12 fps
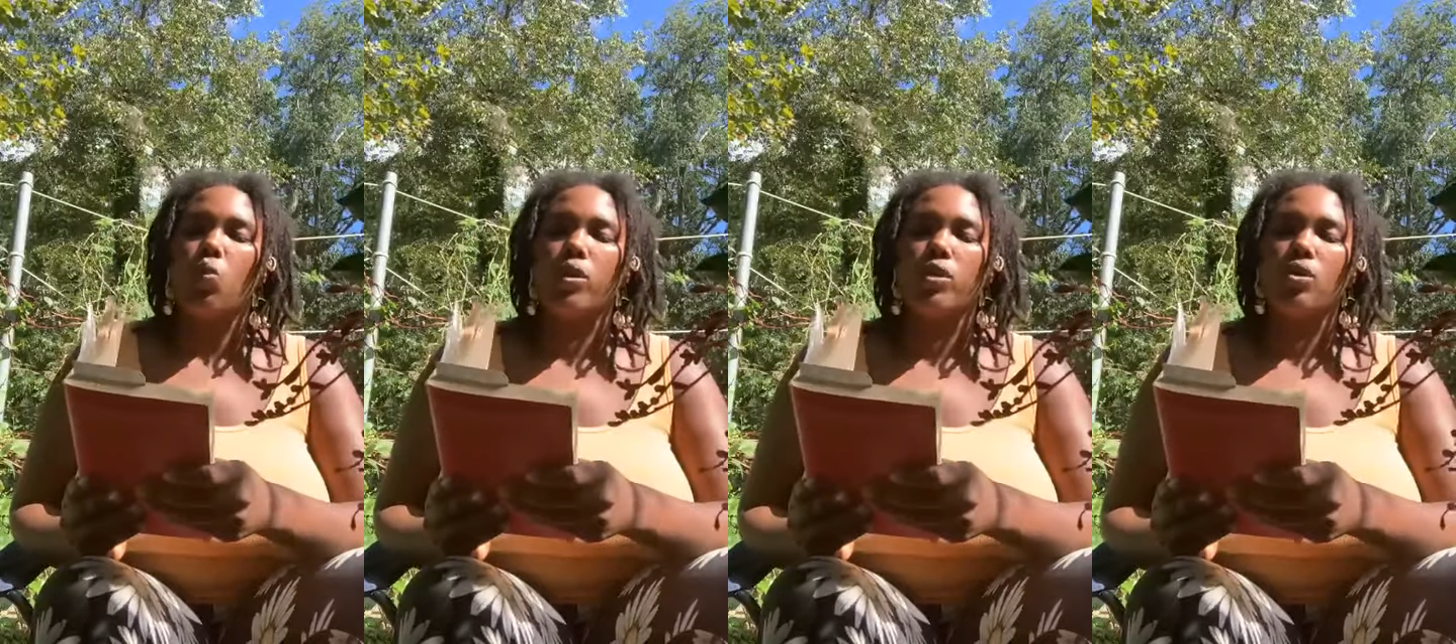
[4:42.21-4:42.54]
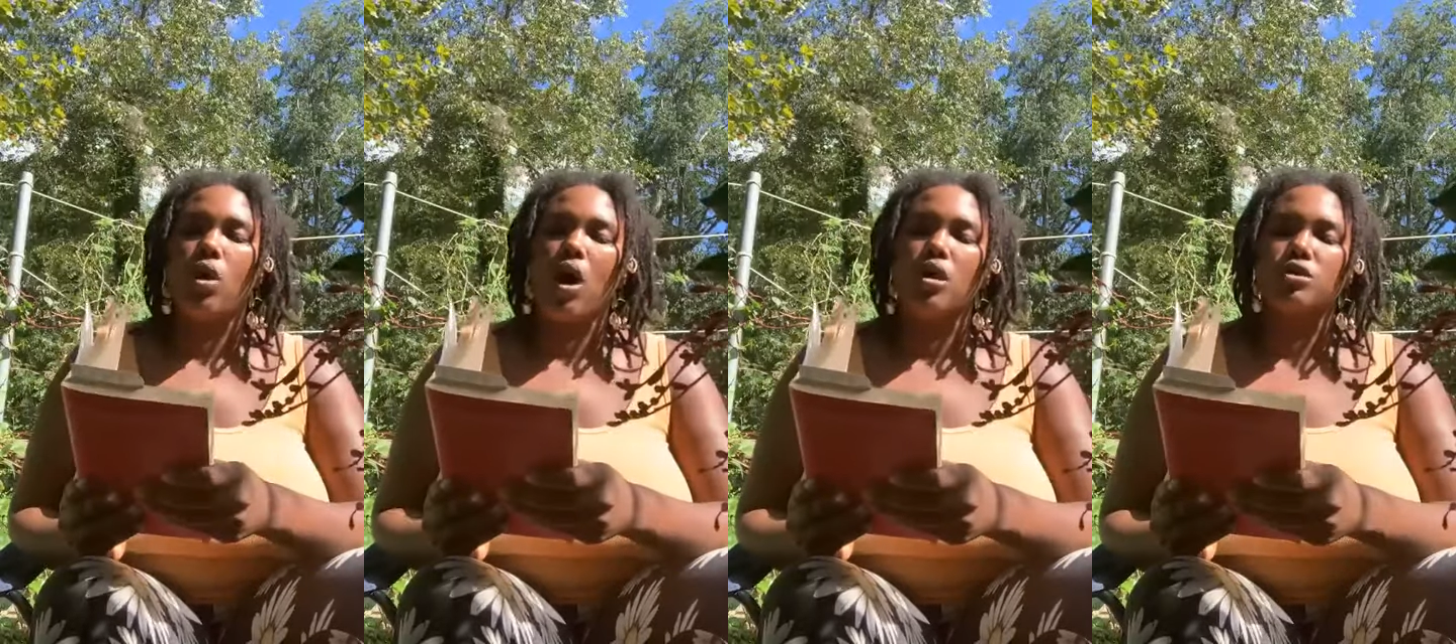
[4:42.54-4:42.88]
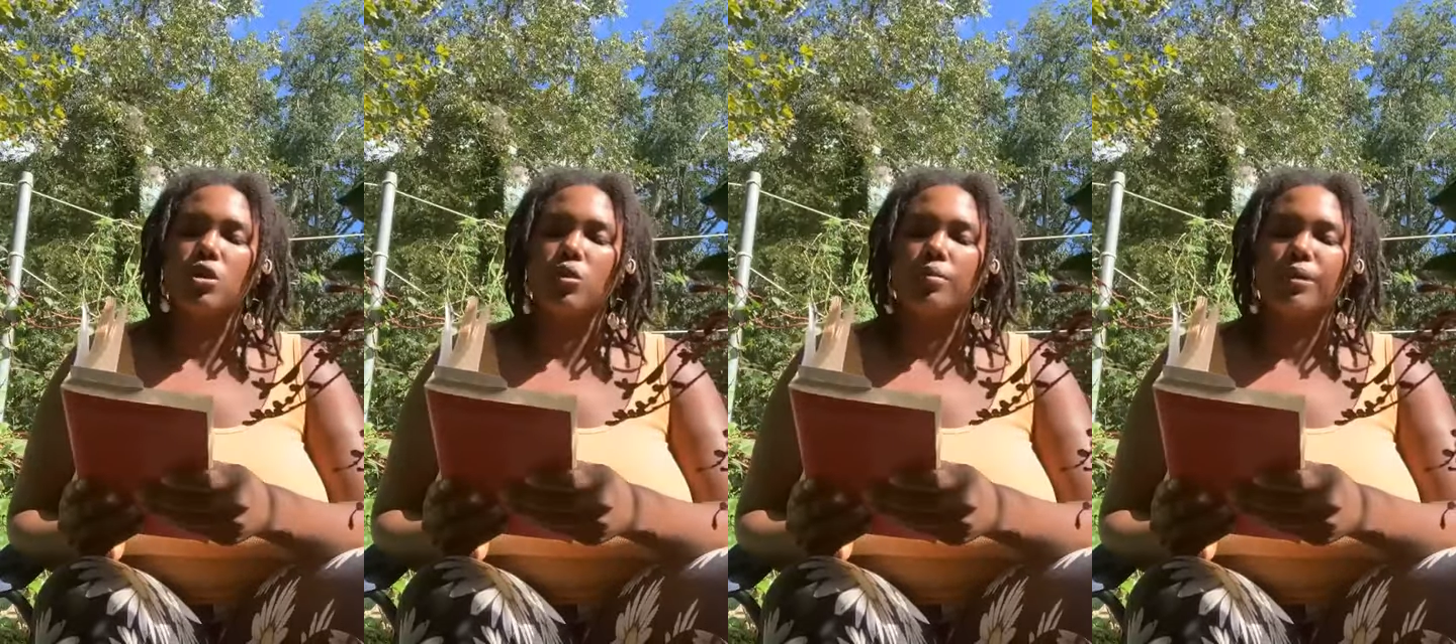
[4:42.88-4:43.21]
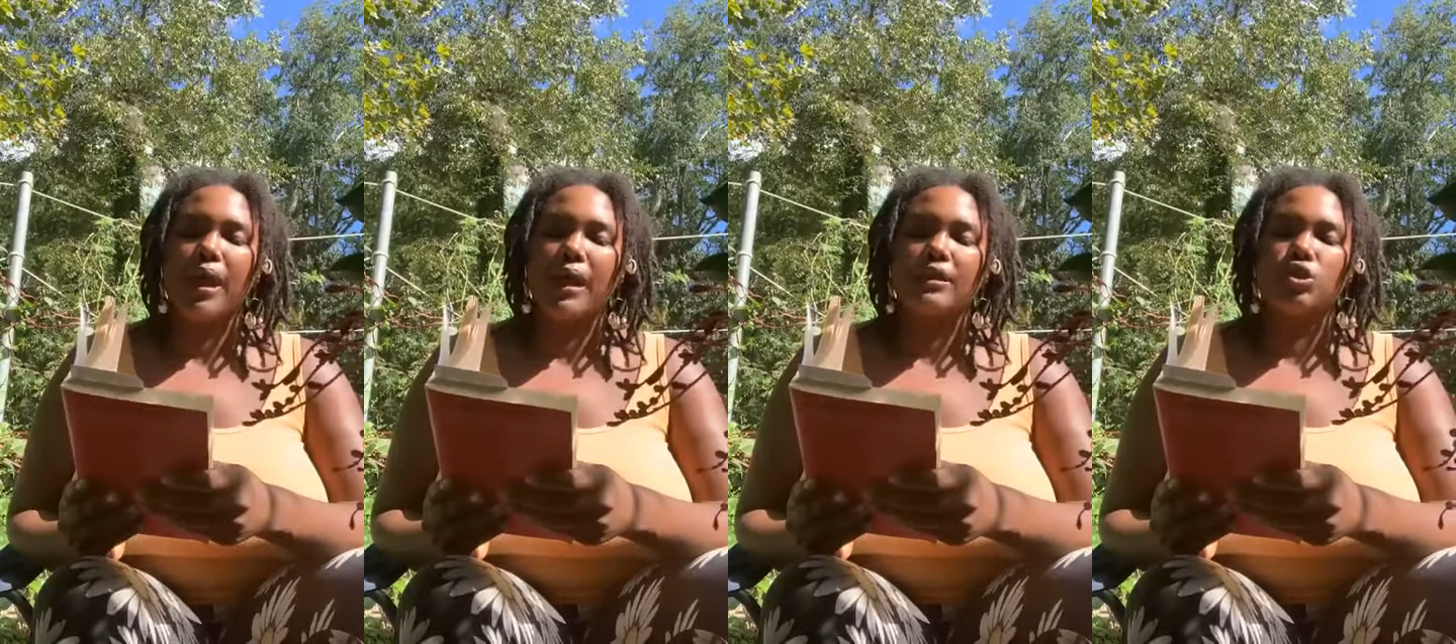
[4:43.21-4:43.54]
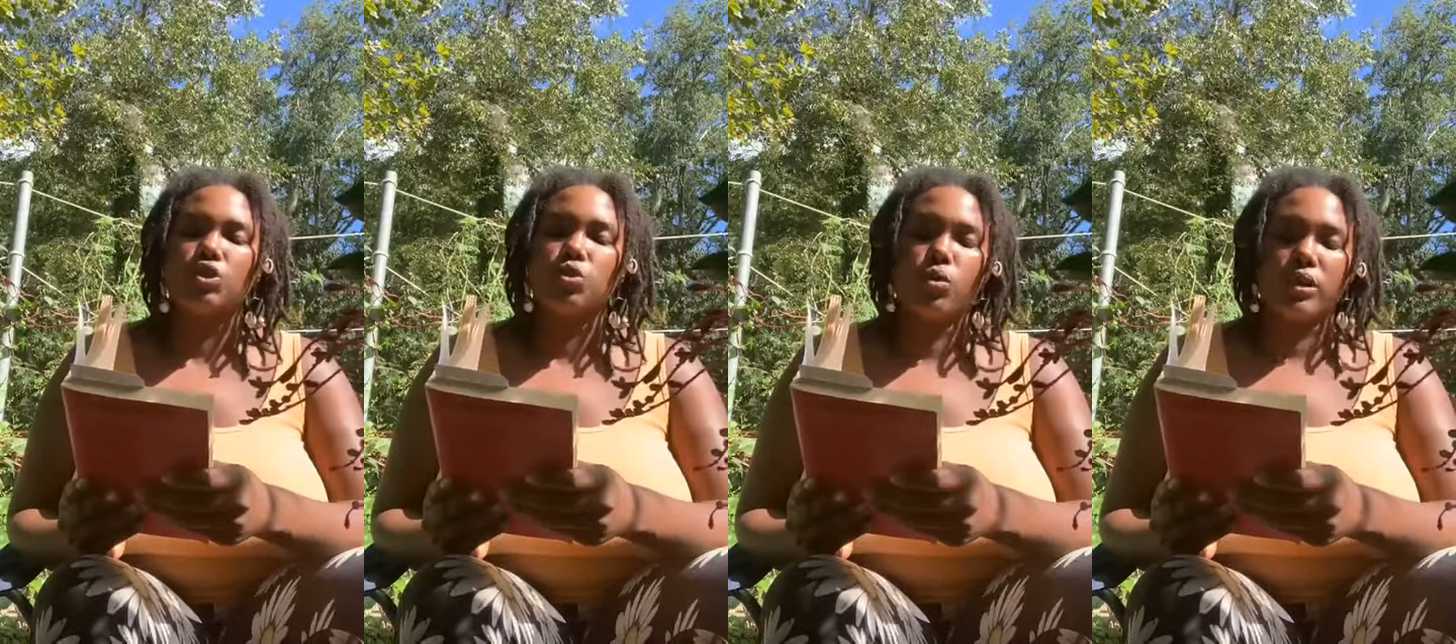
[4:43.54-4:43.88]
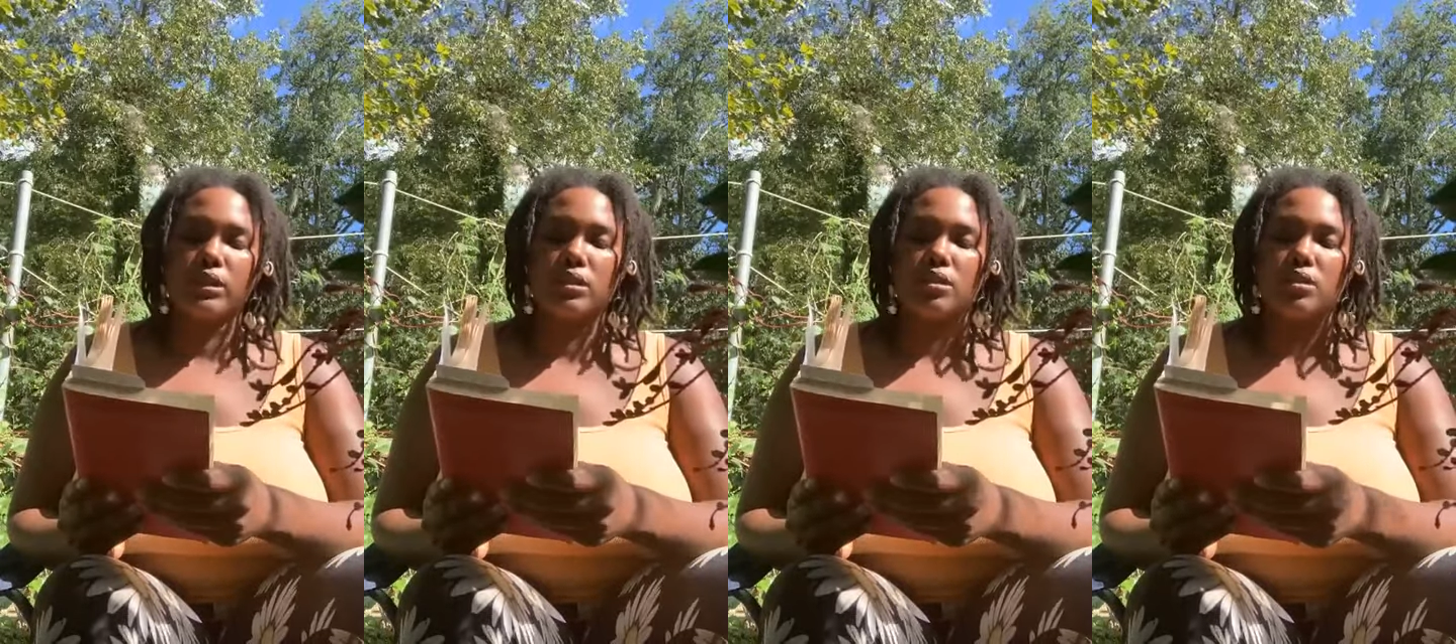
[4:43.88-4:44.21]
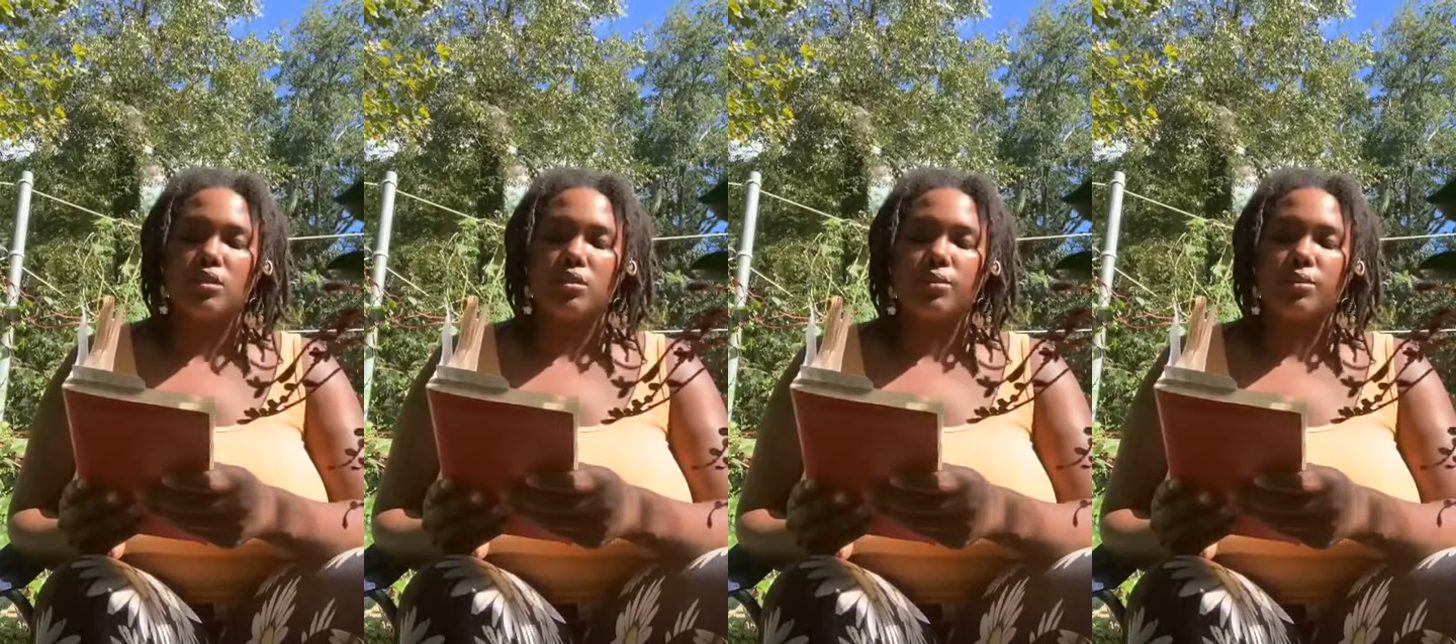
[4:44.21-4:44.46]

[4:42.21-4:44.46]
Will also implies choice.